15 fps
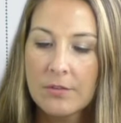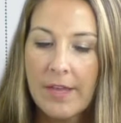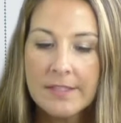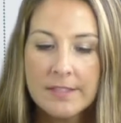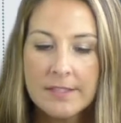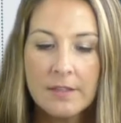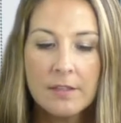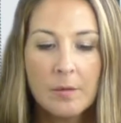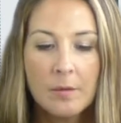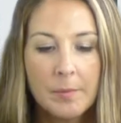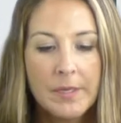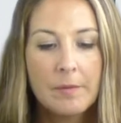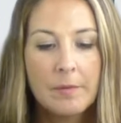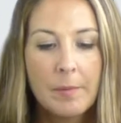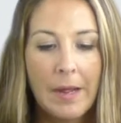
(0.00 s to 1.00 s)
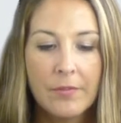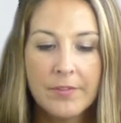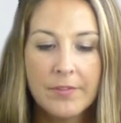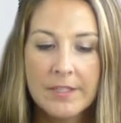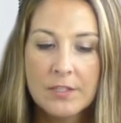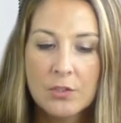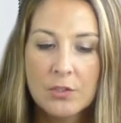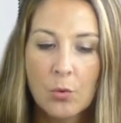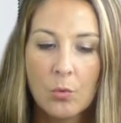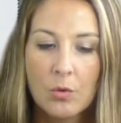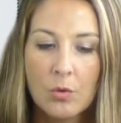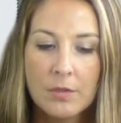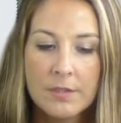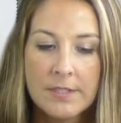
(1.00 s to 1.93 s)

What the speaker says: a little bit about these tools.